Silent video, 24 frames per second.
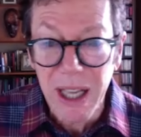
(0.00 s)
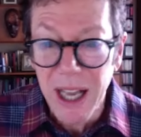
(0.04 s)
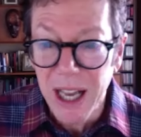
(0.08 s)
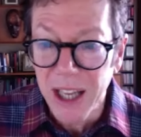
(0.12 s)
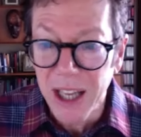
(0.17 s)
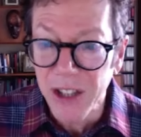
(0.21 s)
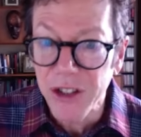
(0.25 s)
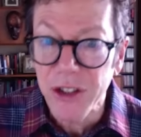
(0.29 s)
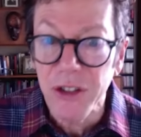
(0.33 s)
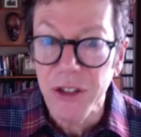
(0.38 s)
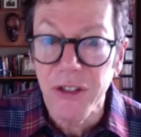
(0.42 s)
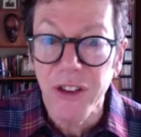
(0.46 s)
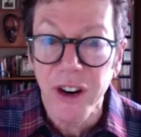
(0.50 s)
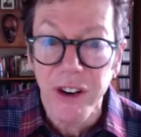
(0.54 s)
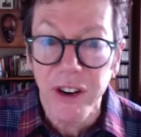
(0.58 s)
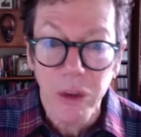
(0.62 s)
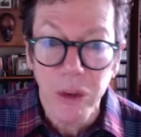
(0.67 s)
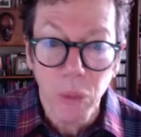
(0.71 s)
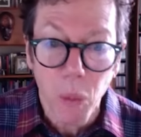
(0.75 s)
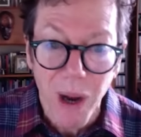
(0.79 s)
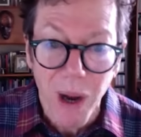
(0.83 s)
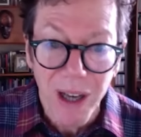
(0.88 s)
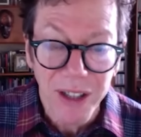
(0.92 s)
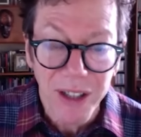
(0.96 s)
As you very
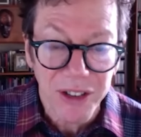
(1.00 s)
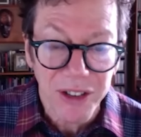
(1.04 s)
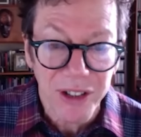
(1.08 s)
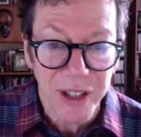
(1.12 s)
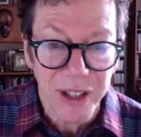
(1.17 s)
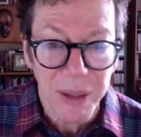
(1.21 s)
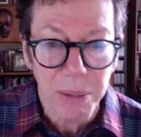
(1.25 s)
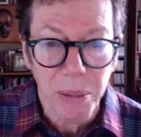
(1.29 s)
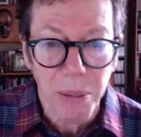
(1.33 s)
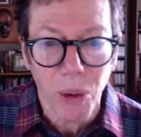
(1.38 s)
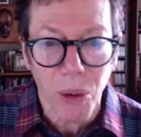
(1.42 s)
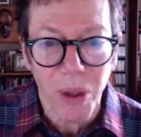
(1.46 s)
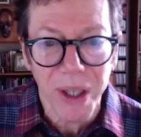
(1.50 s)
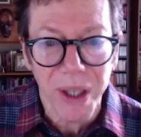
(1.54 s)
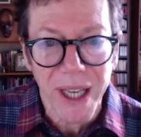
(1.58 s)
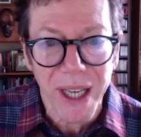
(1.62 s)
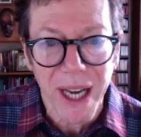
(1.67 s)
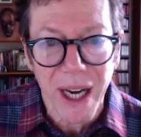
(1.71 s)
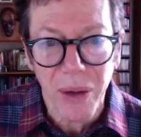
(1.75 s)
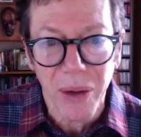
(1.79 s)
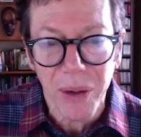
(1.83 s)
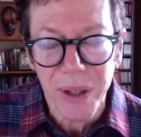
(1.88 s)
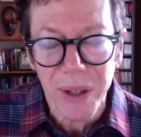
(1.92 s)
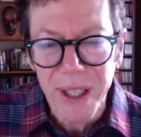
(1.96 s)
wisely point
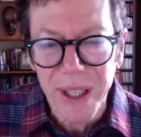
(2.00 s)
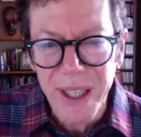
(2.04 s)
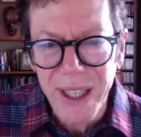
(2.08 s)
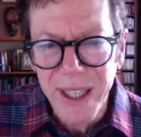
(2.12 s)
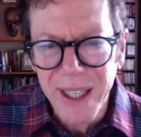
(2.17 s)
out,